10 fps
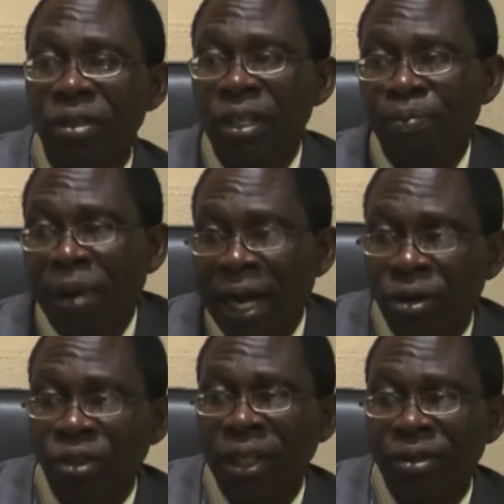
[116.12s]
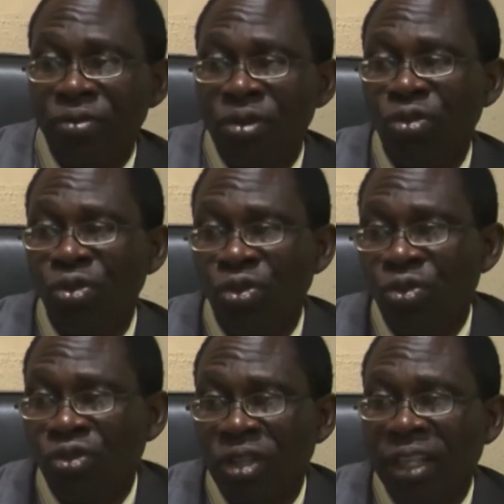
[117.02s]
The pilot that is going to
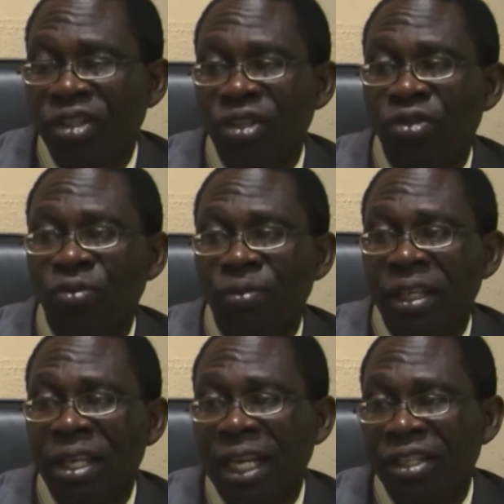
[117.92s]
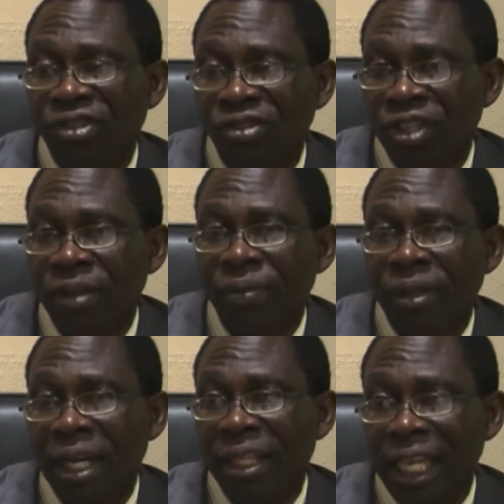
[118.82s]
use that instrument landing system,
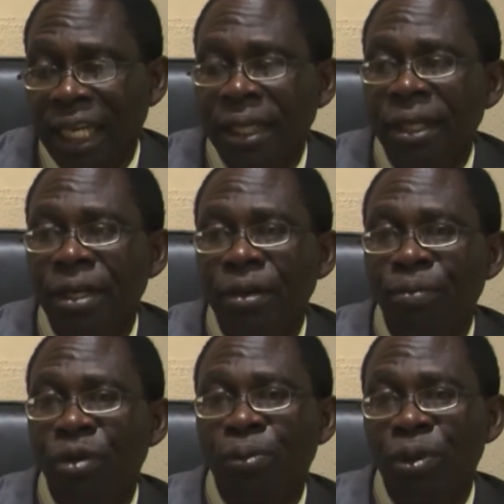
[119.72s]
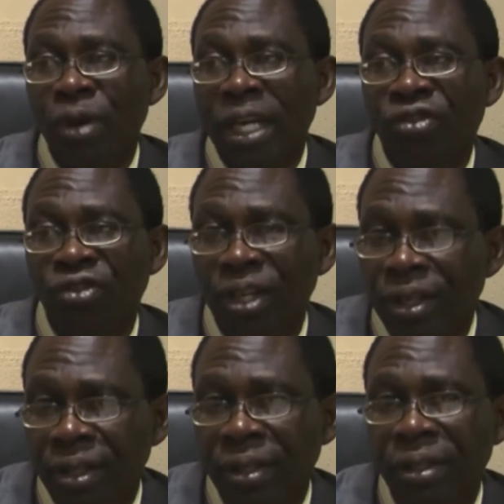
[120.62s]
Cat 3, must be well trained.